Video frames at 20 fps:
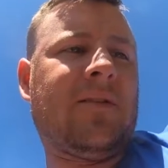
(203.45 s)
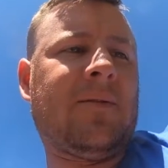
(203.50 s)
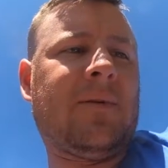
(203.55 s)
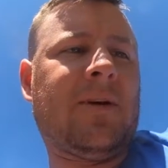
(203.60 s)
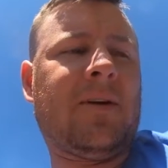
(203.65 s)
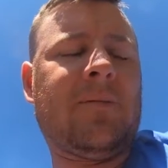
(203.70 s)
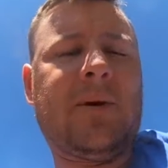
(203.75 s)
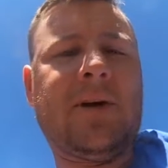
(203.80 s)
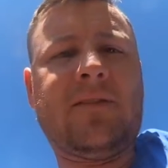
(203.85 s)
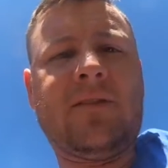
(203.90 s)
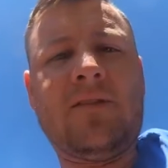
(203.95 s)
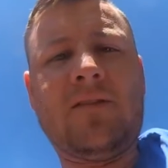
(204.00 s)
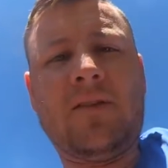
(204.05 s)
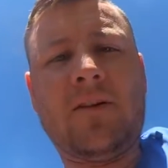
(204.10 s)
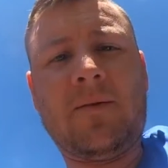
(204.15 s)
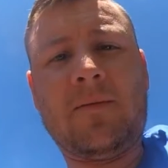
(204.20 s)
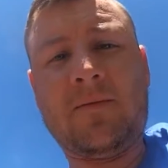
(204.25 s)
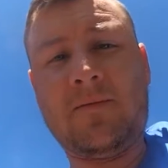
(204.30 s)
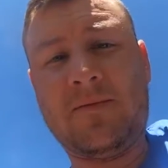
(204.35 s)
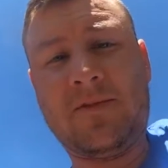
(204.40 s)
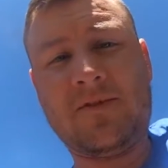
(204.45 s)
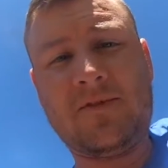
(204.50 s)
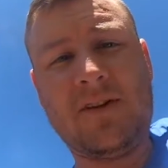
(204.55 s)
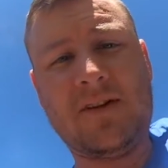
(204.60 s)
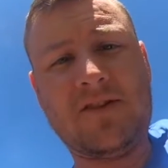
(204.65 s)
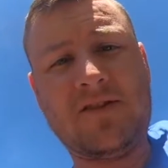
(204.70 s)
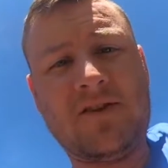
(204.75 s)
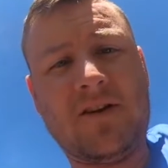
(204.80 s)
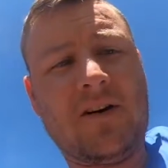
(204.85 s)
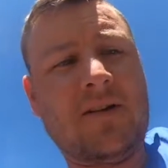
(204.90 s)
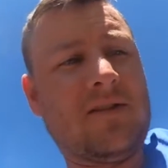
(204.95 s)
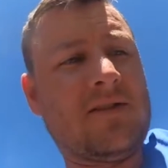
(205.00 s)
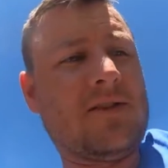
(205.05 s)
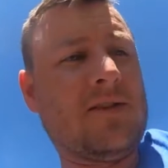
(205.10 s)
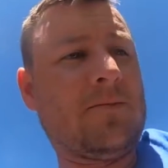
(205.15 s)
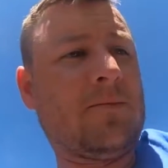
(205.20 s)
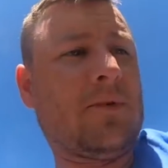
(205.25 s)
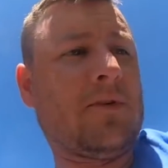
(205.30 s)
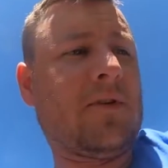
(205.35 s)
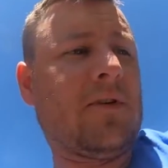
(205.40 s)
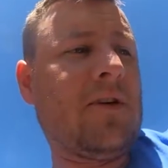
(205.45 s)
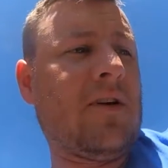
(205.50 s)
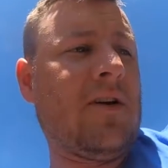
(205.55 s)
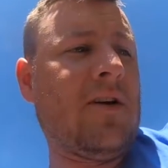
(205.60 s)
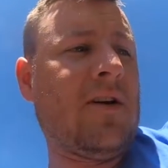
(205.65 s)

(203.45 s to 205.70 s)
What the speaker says: I'm not about to do that. I'm gonna try simpler.